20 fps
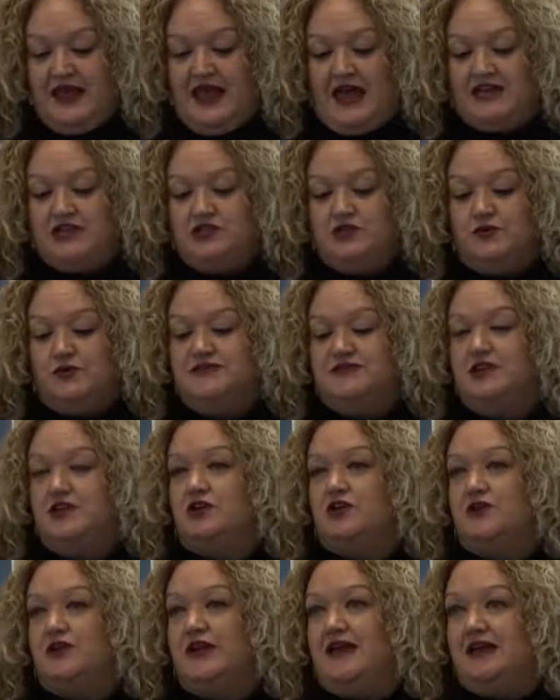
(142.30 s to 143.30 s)
and to also
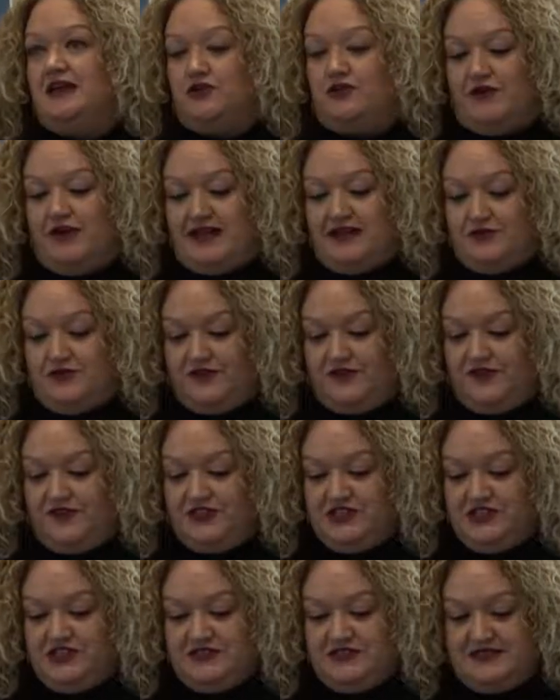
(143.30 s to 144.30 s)
create greater
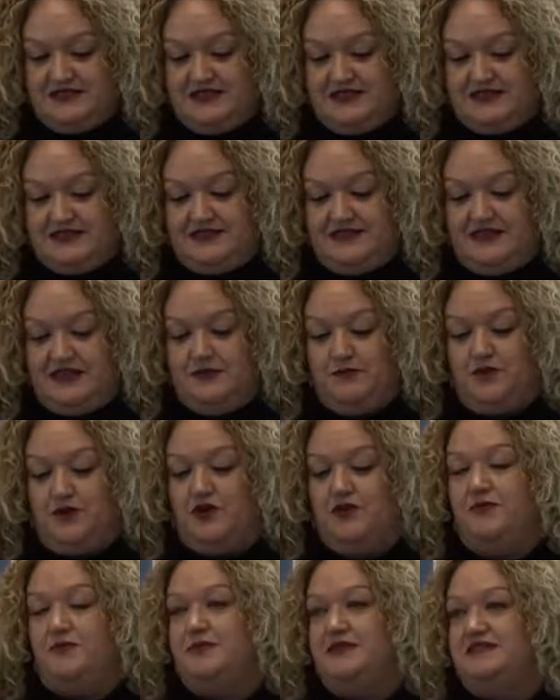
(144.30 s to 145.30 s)
efficiencies in
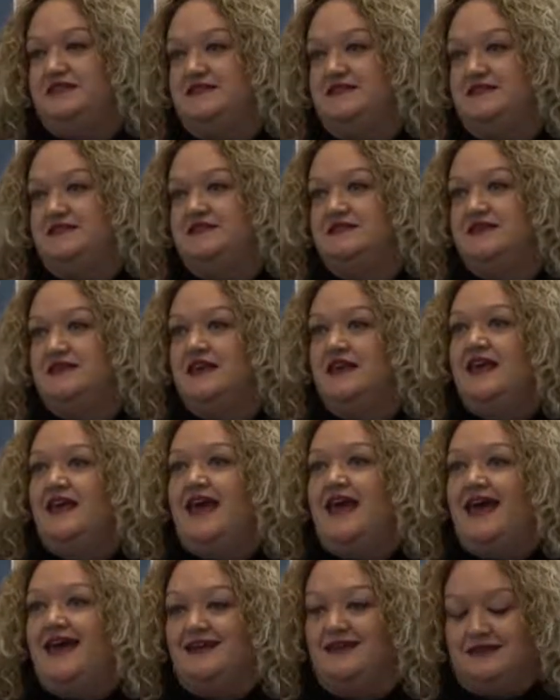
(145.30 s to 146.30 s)
both business
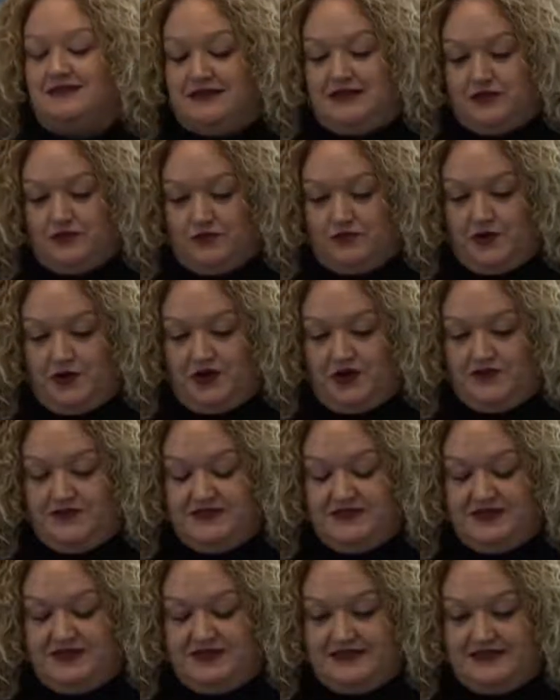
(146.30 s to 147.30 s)
and clinical
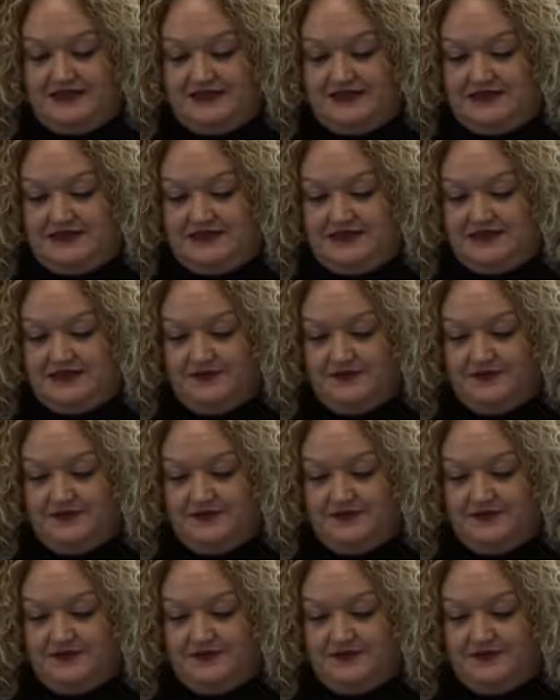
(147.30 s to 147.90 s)
processes.